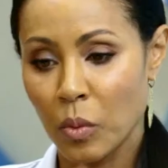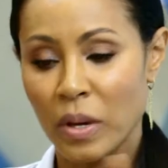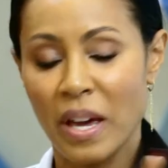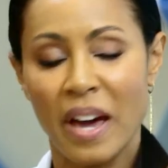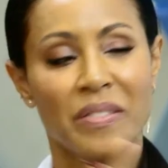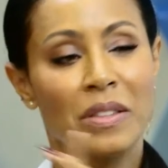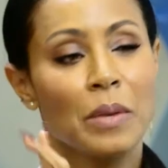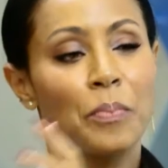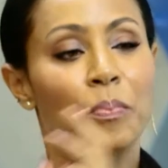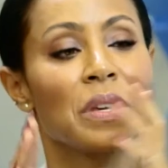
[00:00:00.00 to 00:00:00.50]
we
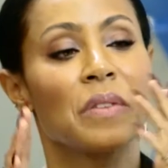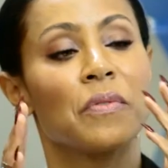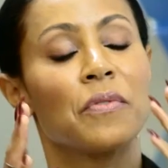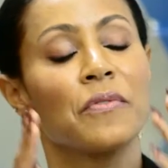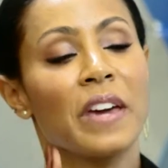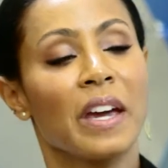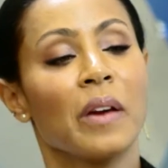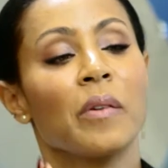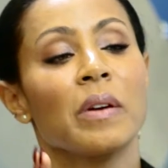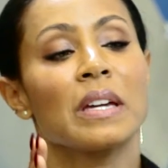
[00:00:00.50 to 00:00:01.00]
have to be
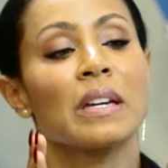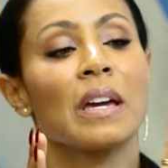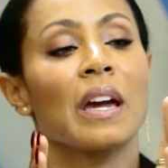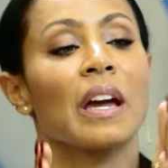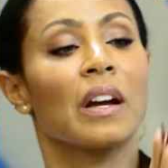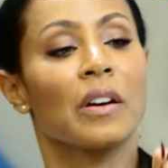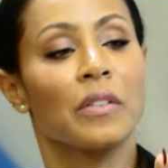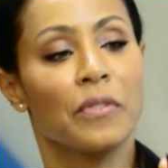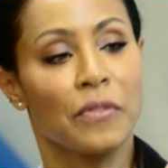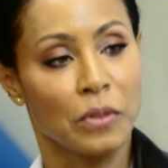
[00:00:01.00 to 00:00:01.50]
very
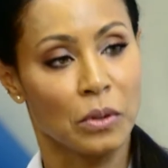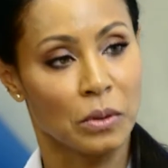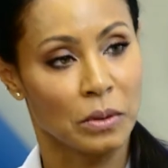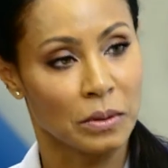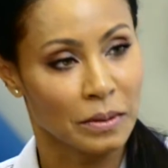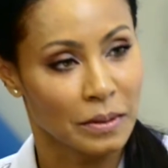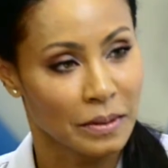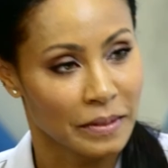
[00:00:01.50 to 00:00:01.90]
careful